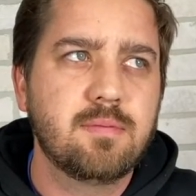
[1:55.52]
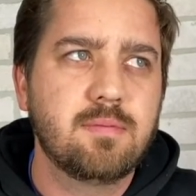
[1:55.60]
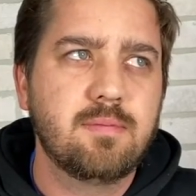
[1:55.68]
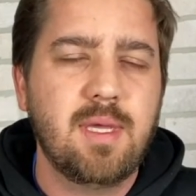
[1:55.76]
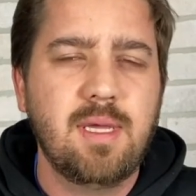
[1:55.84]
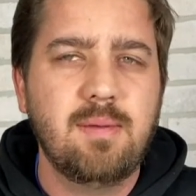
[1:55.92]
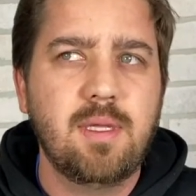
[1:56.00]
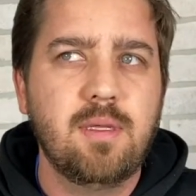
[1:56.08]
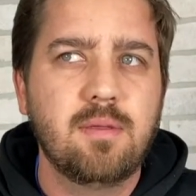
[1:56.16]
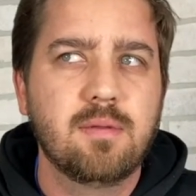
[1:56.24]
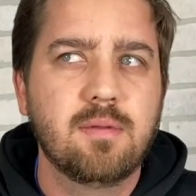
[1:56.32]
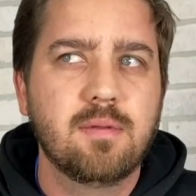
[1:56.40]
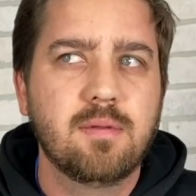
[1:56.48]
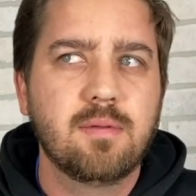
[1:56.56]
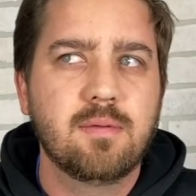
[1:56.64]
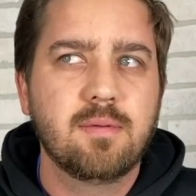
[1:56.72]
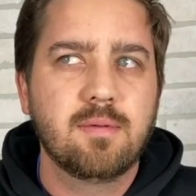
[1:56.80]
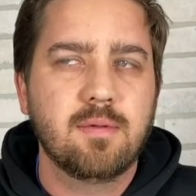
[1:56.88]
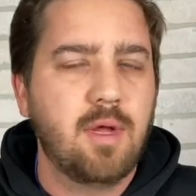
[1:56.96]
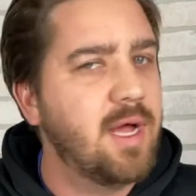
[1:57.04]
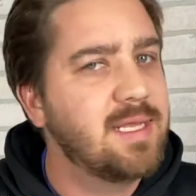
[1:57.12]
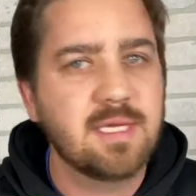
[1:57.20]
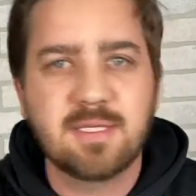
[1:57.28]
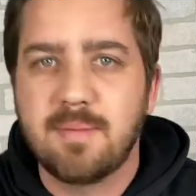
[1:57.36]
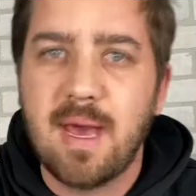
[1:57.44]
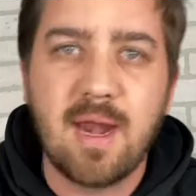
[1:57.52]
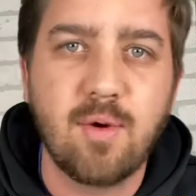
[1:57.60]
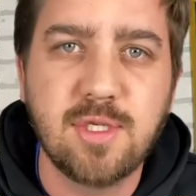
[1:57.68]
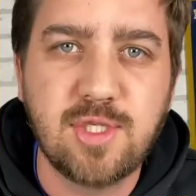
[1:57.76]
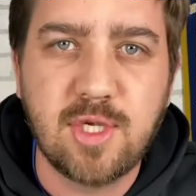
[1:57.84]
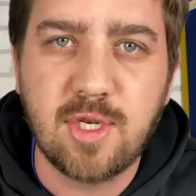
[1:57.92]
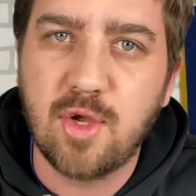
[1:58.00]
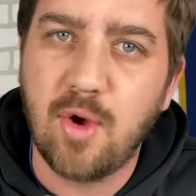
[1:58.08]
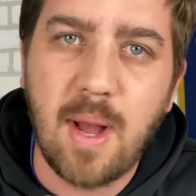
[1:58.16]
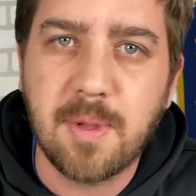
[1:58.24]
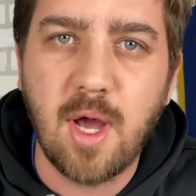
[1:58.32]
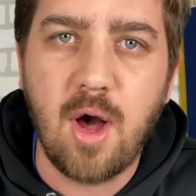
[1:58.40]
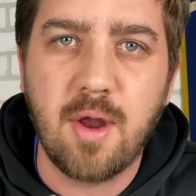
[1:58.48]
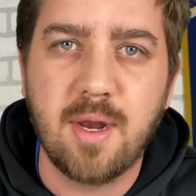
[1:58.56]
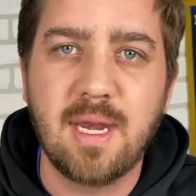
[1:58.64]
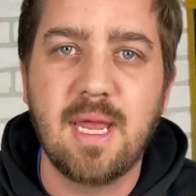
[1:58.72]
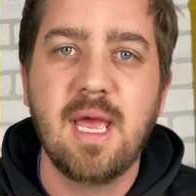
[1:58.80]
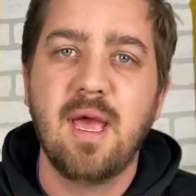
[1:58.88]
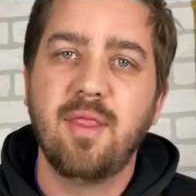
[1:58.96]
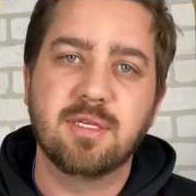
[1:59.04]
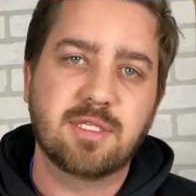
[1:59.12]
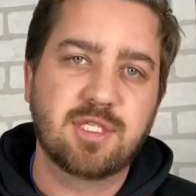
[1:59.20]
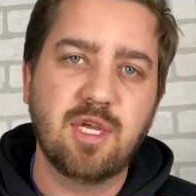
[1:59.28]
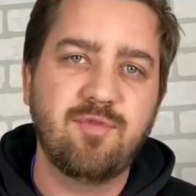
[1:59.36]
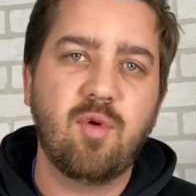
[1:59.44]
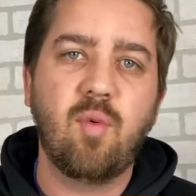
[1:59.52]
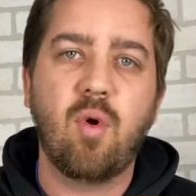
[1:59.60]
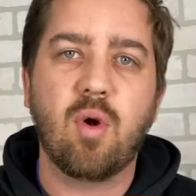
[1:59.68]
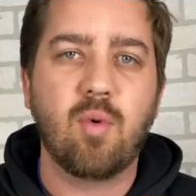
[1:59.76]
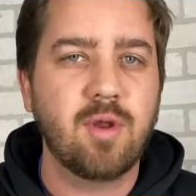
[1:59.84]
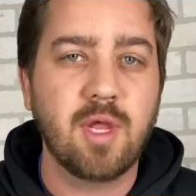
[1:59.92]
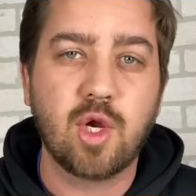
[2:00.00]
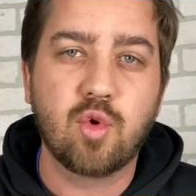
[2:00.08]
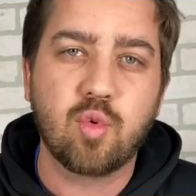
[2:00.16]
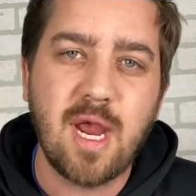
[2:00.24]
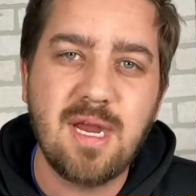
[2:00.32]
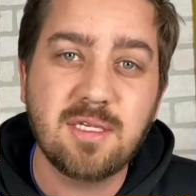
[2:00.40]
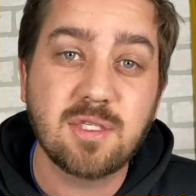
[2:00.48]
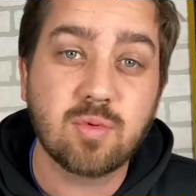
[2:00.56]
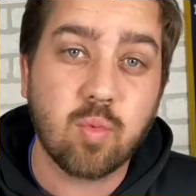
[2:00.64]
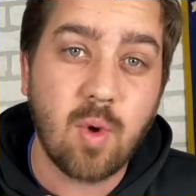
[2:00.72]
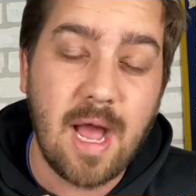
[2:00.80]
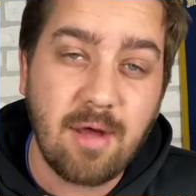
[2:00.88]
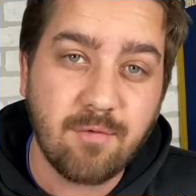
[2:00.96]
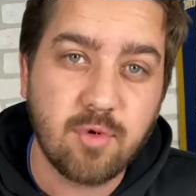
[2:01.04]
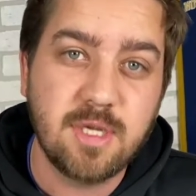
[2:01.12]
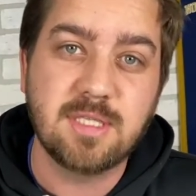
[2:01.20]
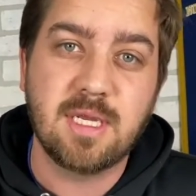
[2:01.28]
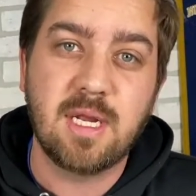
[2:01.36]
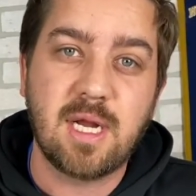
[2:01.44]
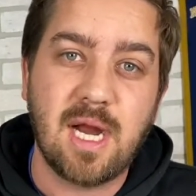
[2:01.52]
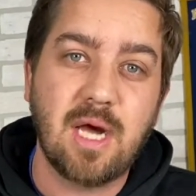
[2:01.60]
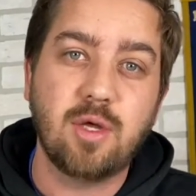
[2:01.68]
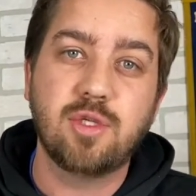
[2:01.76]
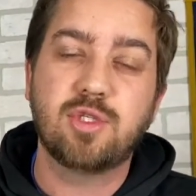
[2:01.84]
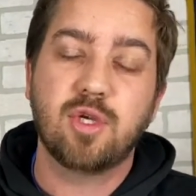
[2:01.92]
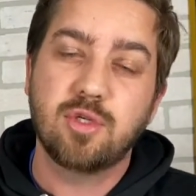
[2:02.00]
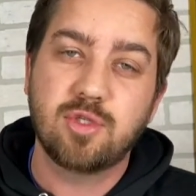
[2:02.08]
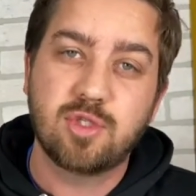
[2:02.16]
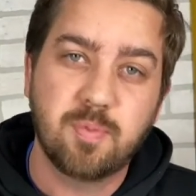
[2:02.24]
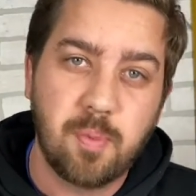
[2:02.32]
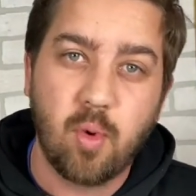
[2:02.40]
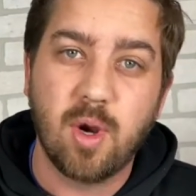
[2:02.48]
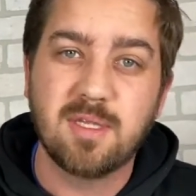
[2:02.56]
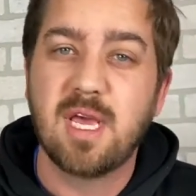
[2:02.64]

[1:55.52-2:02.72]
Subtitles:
Maybe. It doesn't matter what you can do. I'm calling it the Civil War, one of the greatest rivalries in college sports.